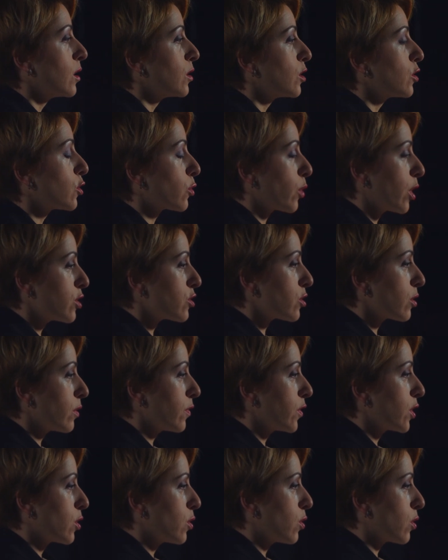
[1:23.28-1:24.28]
The duration
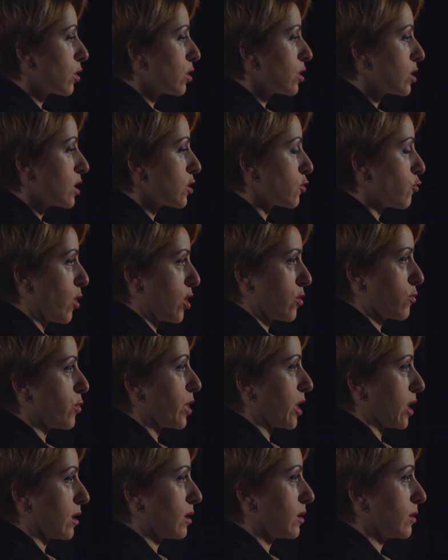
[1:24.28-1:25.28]
of the course is 1
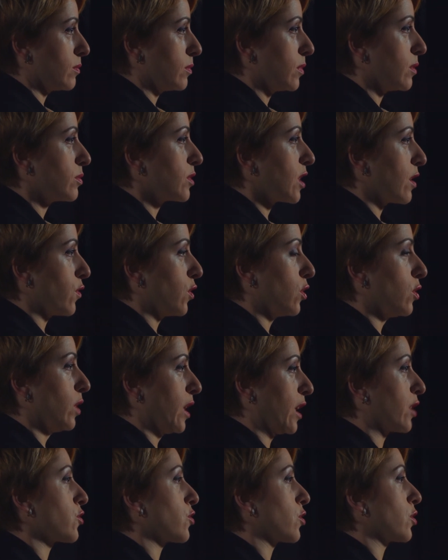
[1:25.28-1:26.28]
week, several
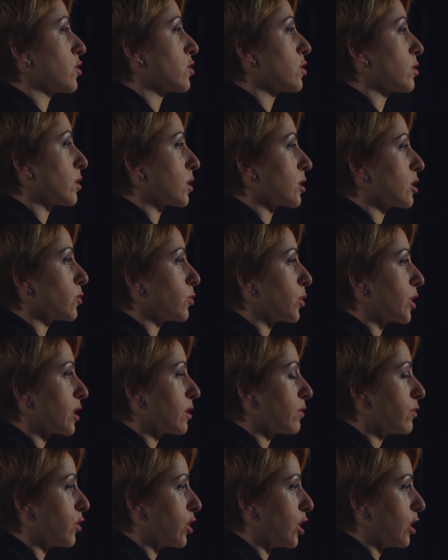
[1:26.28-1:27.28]
lectures during the week
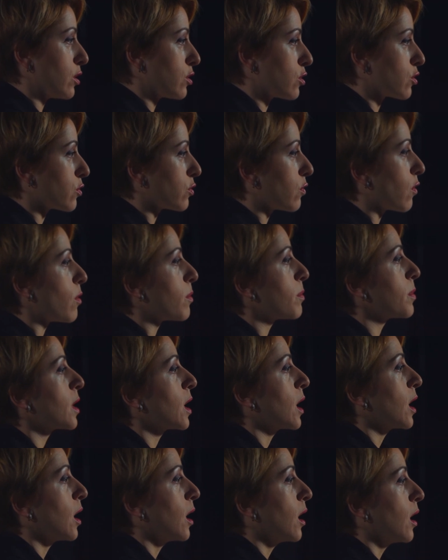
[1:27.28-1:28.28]
for each group.
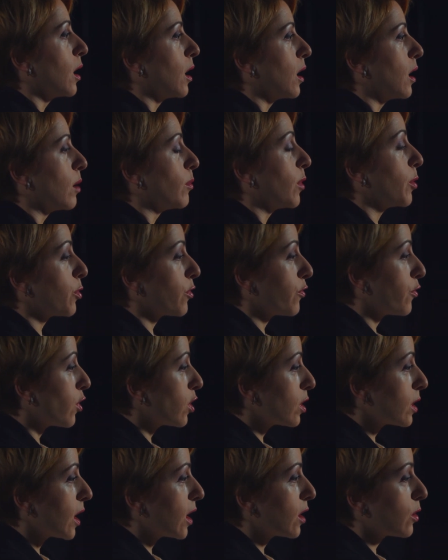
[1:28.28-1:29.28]
My
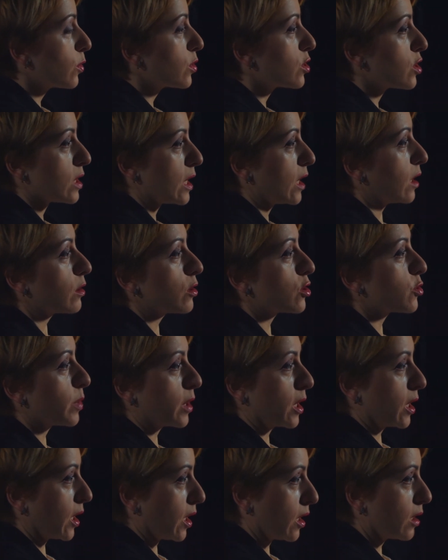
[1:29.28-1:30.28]
preferred language is English, but
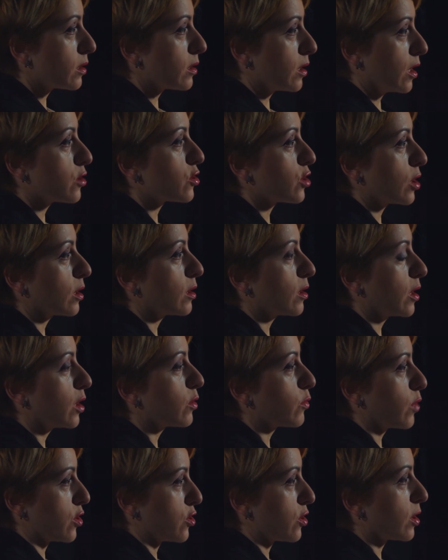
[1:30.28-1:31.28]
then I can teach
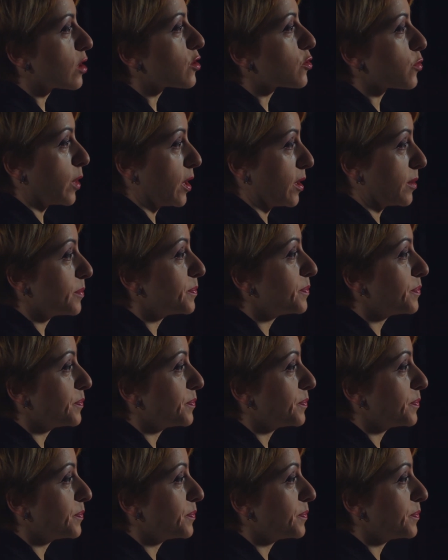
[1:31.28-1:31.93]
in Russian as well.